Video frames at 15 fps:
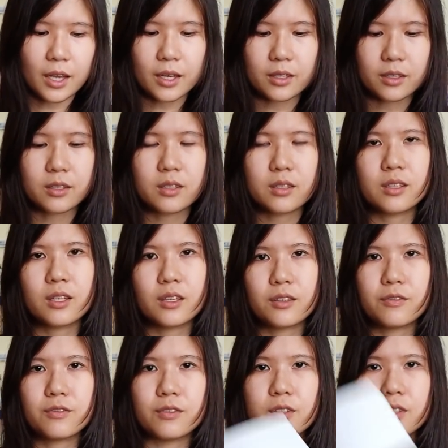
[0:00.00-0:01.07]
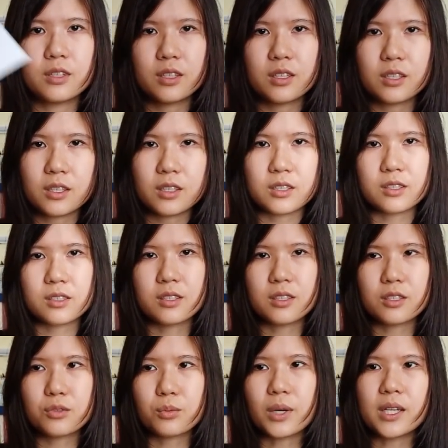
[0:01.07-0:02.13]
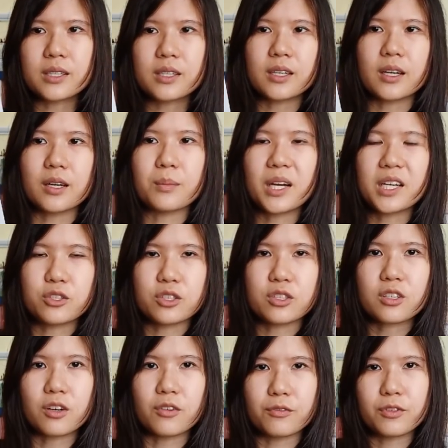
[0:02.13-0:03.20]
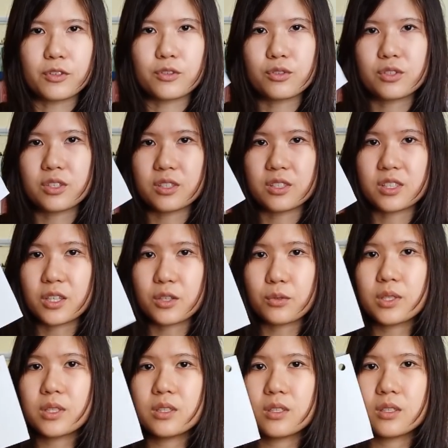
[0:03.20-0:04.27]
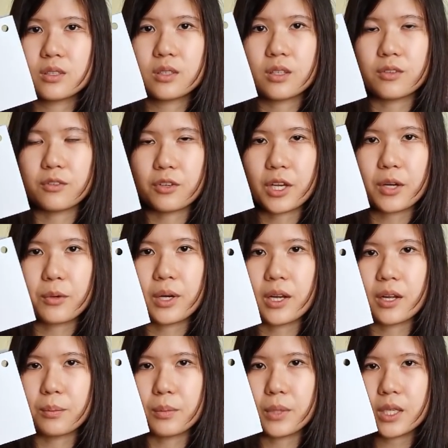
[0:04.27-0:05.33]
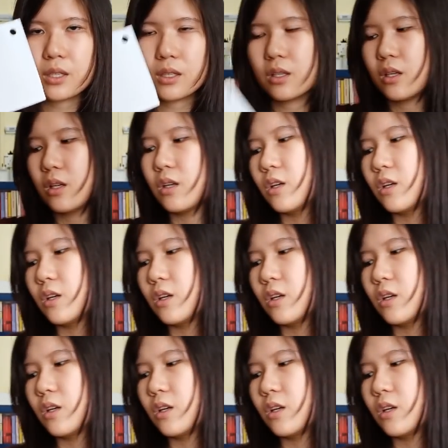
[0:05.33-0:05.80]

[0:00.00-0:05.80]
And if it's this one, then I might just confuse the sequence, if you get what I mean.